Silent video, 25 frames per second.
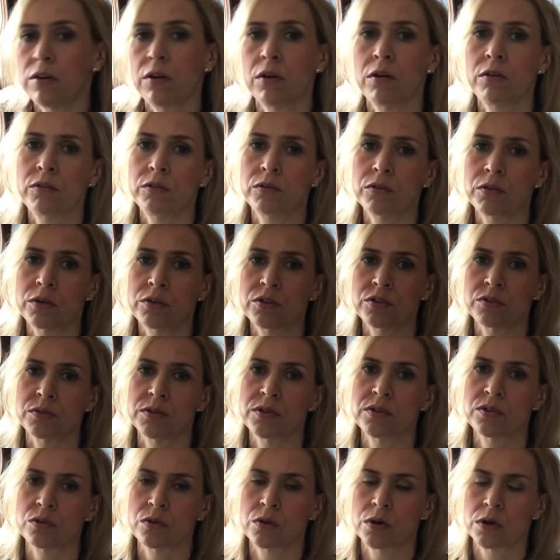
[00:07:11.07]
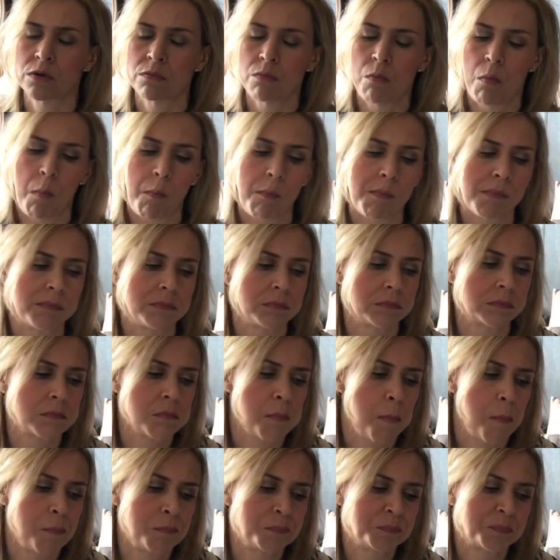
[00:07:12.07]
go to the grocery store.
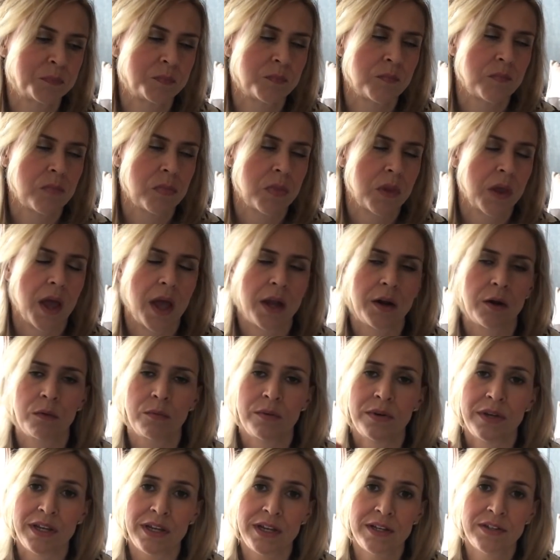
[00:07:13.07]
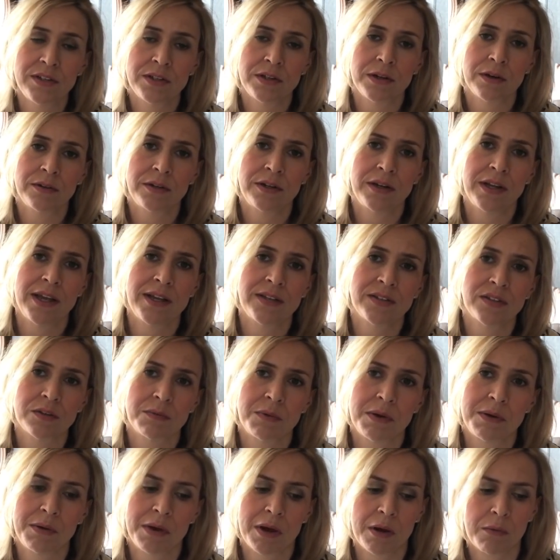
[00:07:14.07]
I don't need to go today, so
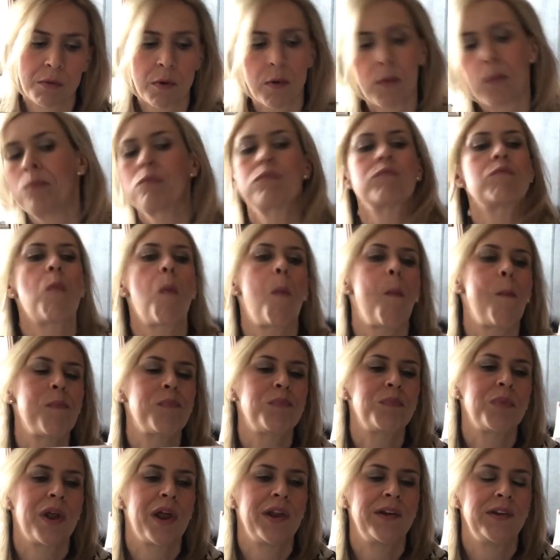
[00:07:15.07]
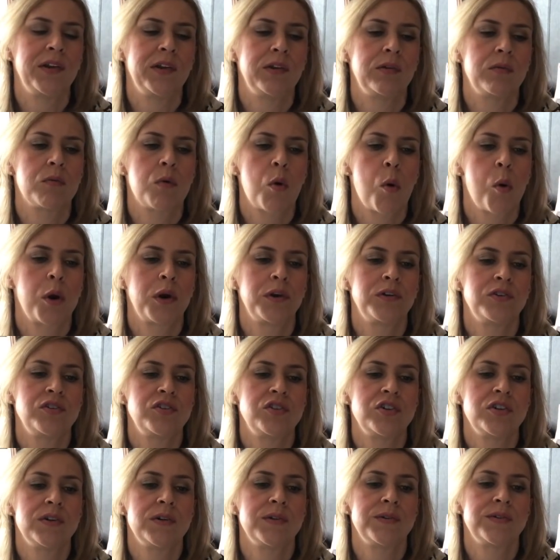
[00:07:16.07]
maybe I won't. But I need orange
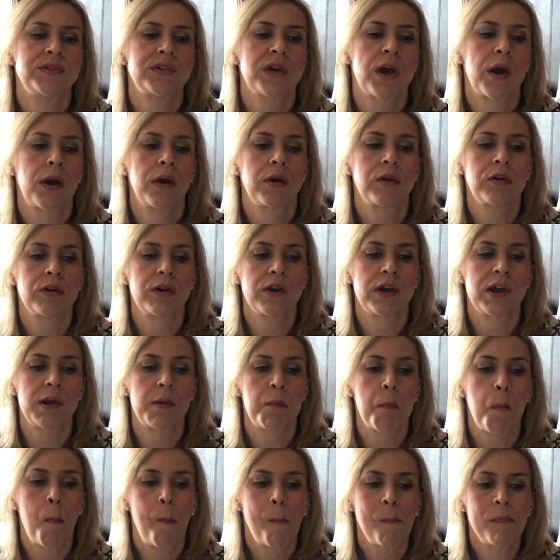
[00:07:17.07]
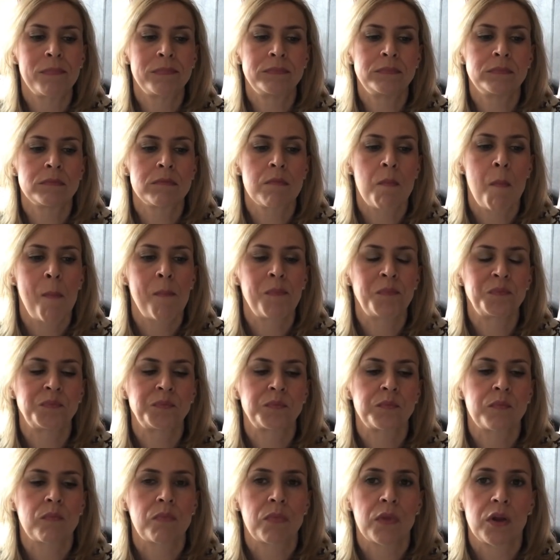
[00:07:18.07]
juice, sour cream,
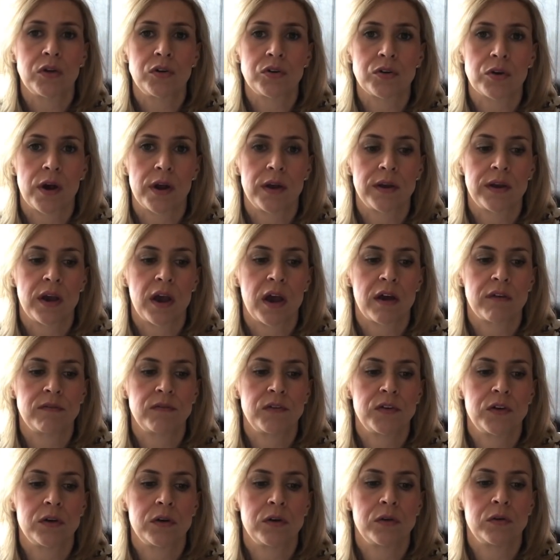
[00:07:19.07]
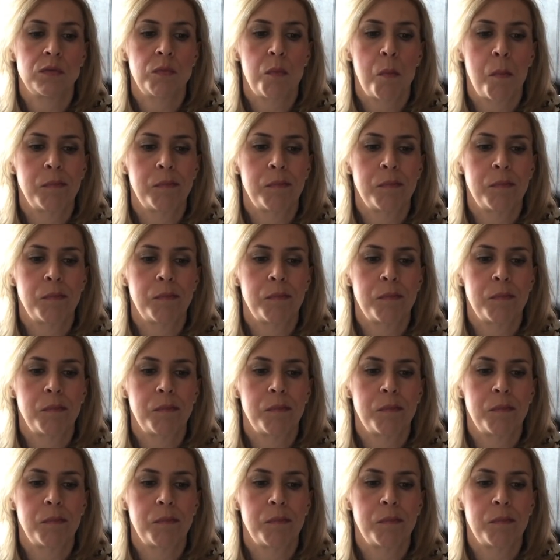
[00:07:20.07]
dry cat food,